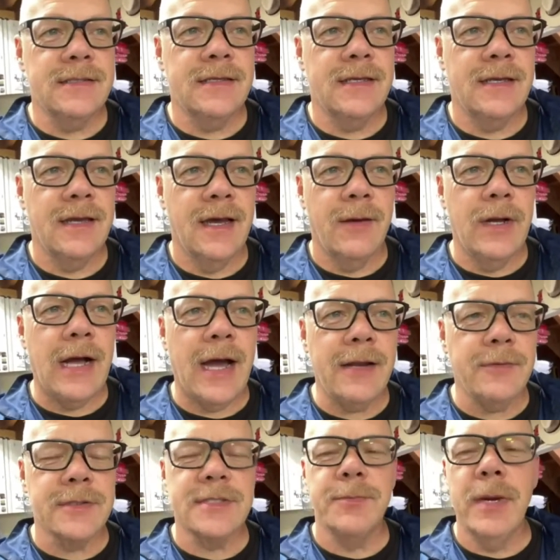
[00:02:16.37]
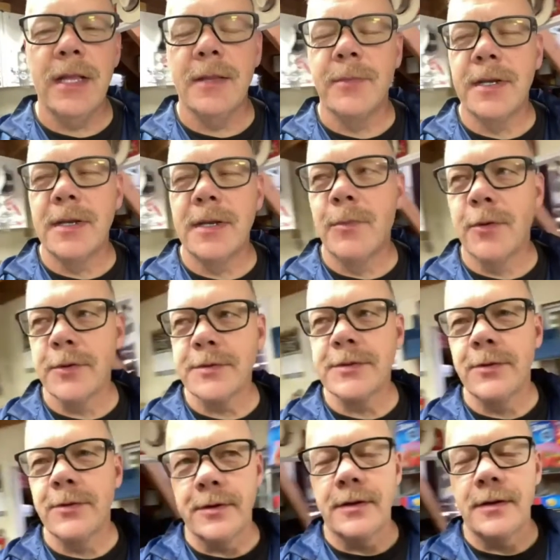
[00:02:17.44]
Well, I don't smell them anymore,
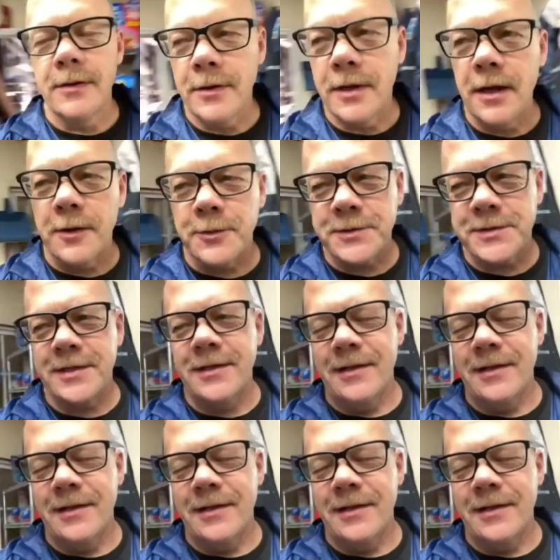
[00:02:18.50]
so who cares?